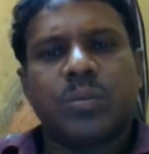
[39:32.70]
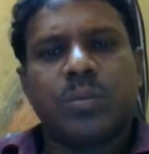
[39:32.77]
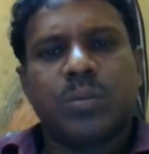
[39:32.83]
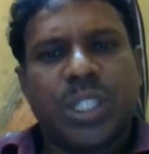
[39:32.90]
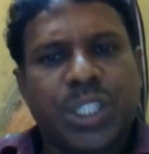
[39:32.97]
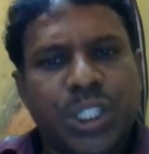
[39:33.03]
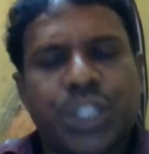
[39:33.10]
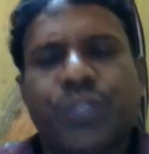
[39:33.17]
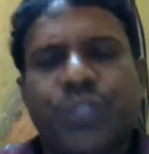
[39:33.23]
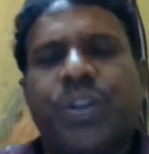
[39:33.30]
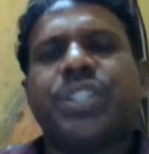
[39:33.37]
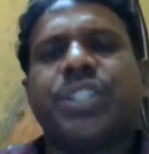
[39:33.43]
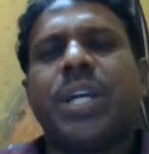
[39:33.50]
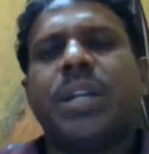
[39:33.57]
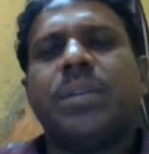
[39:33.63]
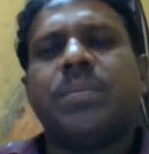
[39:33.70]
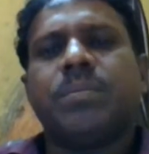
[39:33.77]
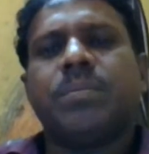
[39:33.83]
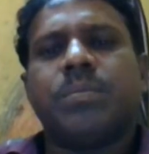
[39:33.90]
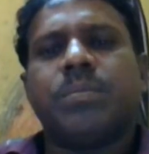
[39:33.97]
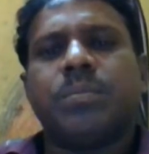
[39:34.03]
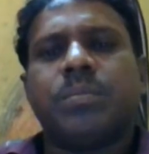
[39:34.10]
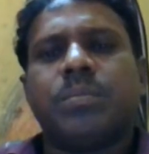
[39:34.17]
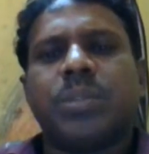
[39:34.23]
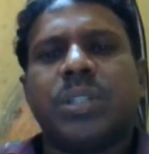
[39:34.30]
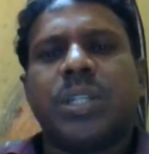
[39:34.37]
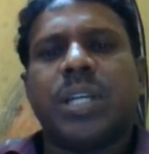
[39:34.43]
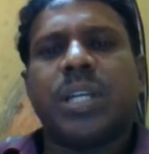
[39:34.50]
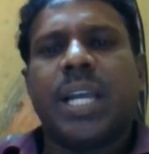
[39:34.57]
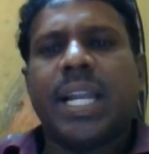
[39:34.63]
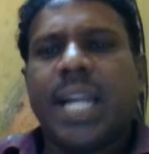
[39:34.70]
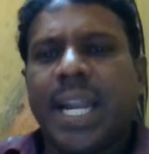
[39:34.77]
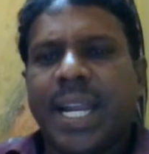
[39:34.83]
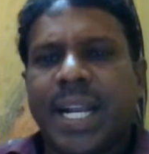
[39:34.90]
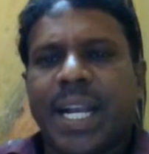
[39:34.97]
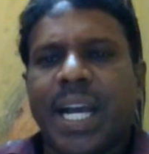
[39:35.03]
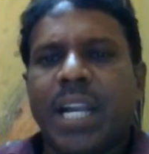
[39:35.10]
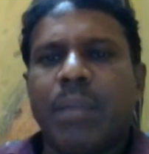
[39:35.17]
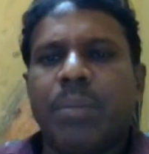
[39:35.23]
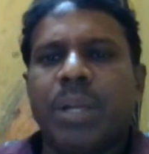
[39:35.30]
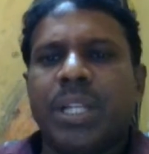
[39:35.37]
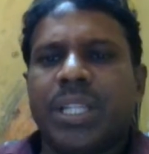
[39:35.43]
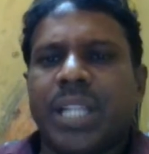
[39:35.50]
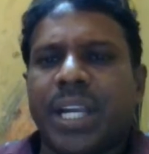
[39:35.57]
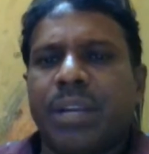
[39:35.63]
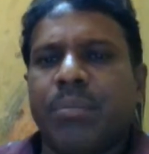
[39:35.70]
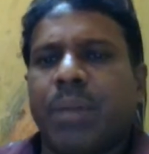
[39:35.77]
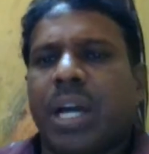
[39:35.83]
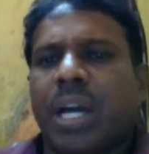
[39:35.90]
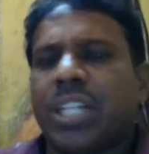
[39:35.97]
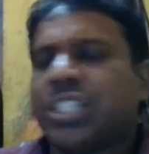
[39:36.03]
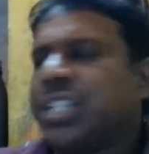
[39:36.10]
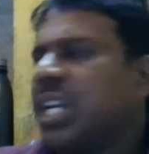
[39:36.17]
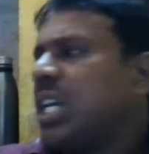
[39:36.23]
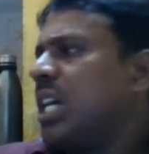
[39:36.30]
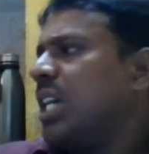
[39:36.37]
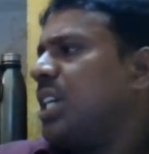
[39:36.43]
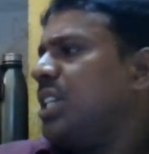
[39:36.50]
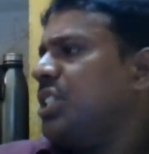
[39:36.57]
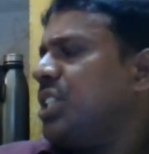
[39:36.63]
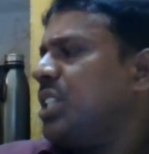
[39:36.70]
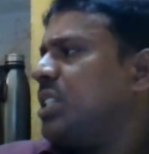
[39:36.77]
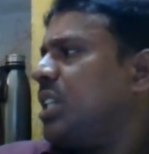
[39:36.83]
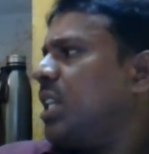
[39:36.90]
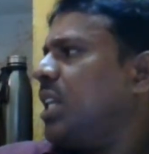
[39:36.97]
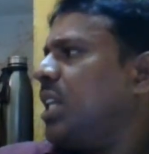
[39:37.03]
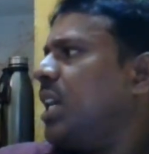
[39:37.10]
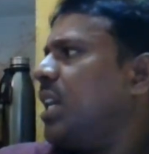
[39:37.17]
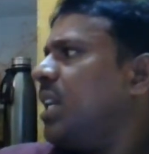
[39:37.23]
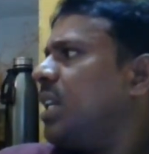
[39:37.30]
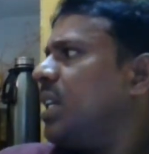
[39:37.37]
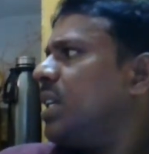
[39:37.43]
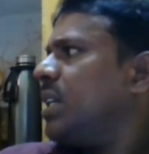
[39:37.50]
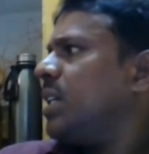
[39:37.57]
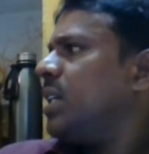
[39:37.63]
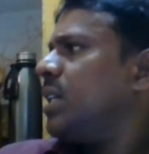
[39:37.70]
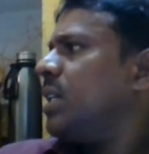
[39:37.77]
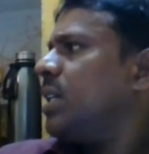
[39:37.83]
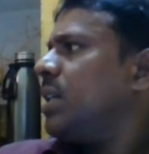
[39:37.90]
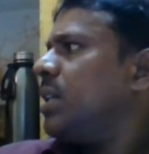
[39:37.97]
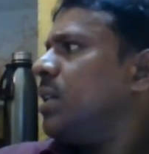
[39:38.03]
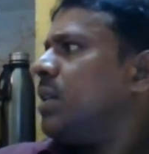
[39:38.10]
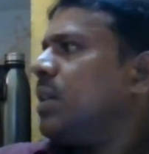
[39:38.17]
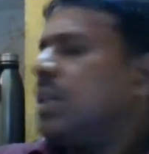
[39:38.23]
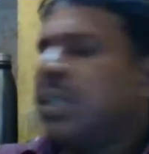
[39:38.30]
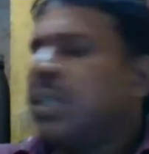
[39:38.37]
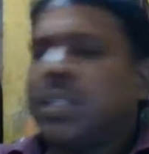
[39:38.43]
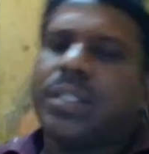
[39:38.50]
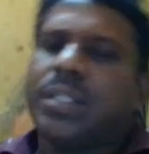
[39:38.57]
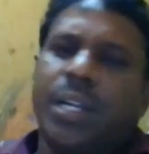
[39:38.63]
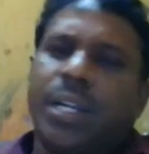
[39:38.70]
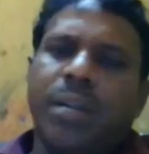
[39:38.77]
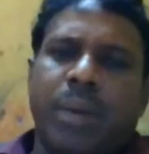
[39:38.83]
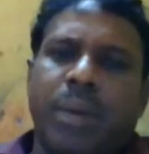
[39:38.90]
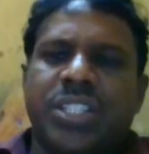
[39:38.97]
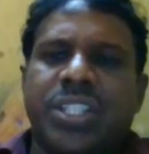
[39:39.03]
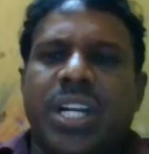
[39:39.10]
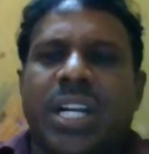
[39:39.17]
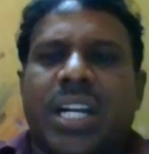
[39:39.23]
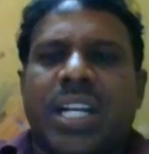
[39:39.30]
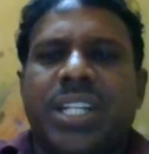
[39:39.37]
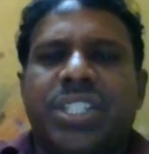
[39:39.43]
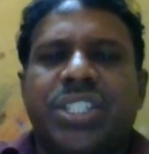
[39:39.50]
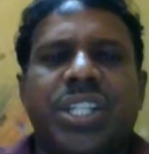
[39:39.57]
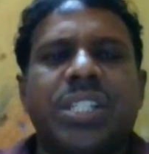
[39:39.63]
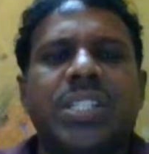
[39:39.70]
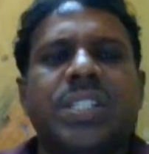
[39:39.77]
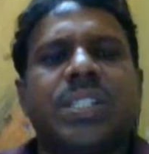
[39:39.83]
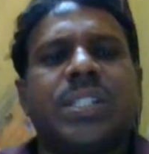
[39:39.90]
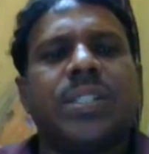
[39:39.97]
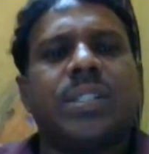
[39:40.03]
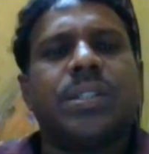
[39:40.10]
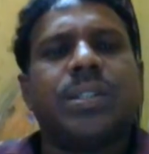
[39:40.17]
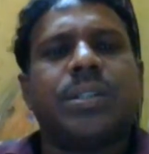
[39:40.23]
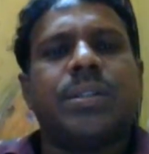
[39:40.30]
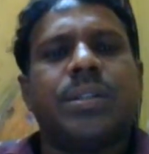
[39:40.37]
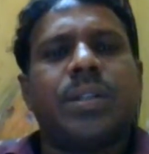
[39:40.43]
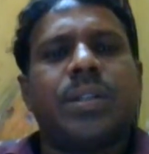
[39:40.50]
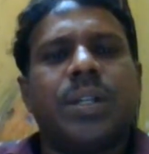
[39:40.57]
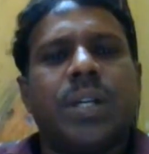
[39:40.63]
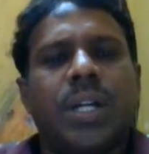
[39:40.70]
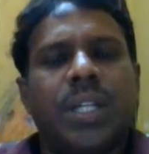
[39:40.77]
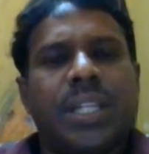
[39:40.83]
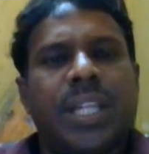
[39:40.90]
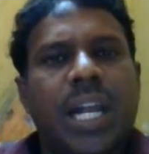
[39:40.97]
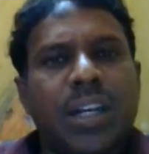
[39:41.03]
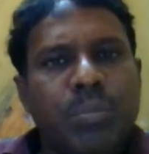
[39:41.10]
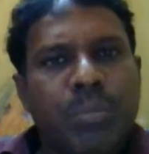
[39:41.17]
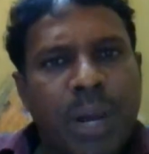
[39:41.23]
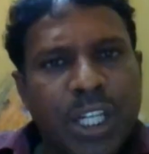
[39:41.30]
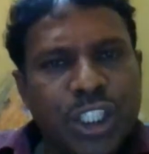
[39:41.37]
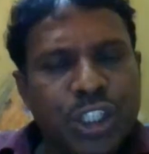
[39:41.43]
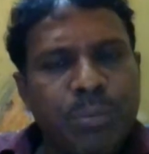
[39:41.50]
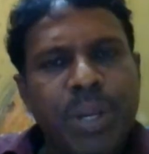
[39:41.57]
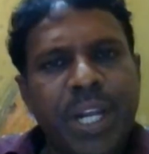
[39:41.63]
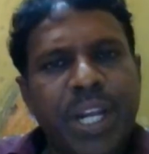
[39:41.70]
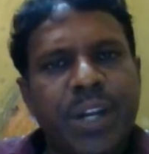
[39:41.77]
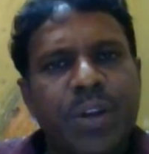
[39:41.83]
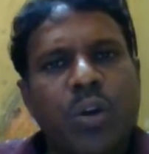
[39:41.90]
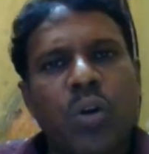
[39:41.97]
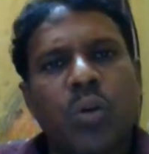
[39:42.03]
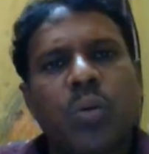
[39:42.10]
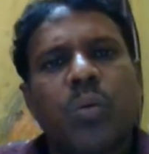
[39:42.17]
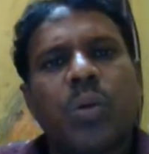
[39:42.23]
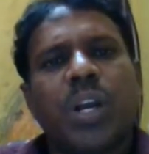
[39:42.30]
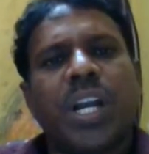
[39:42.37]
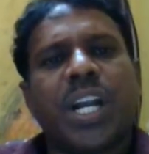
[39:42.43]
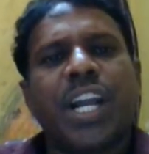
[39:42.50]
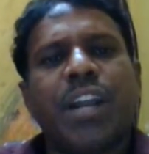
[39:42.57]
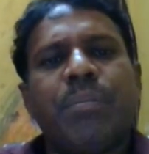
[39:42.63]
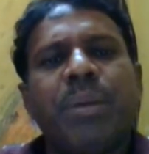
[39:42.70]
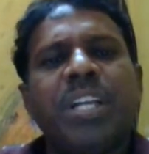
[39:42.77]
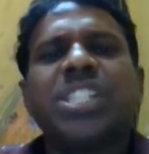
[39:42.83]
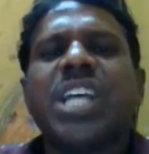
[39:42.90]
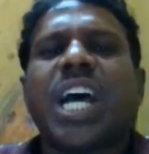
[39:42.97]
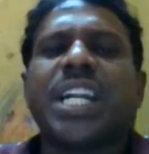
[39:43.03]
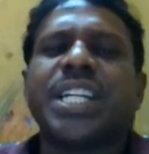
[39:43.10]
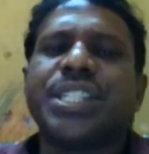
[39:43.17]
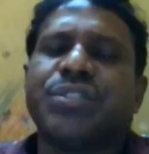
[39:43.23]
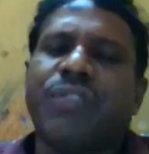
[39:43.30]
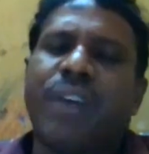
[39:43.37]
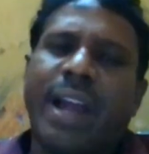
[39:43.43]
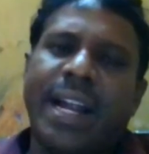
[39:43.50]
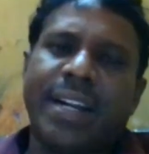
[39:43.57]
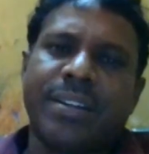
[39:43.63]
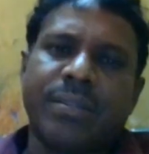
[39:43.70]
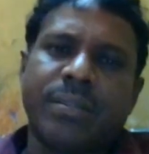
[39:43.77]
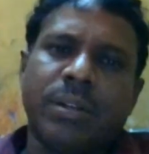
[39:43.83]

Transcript: the situation in an economy, three marginal conditions are there. Three marginal conditions that must be, can be satisfied.